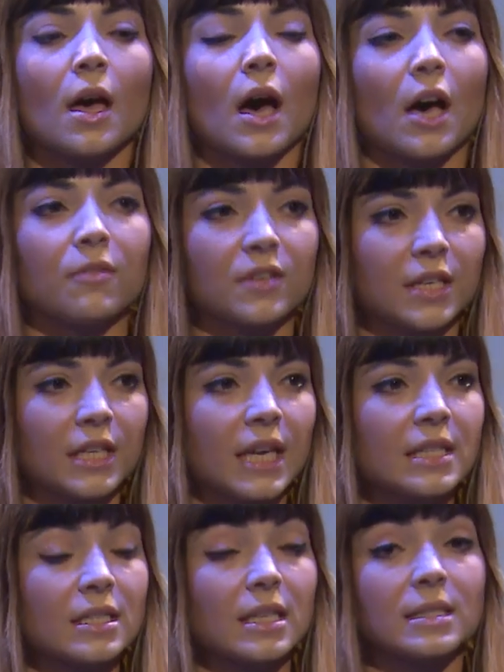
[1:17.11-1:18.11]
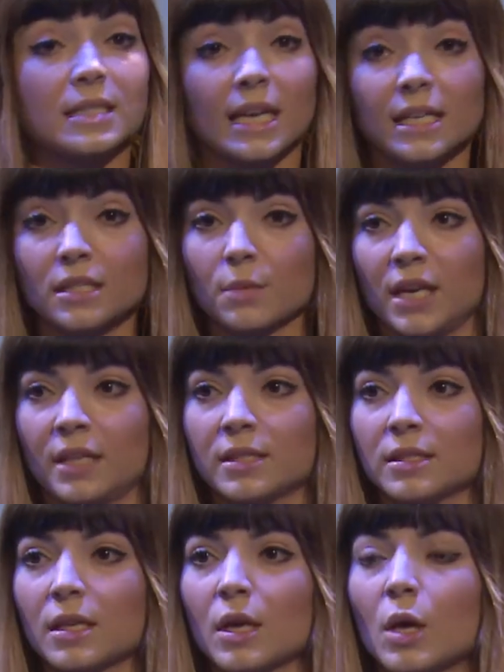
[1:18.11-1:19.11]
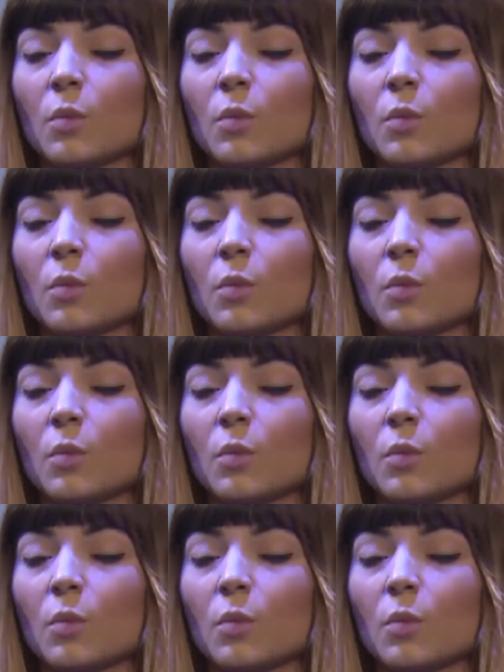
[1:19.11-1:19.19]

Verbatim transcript: I've created a database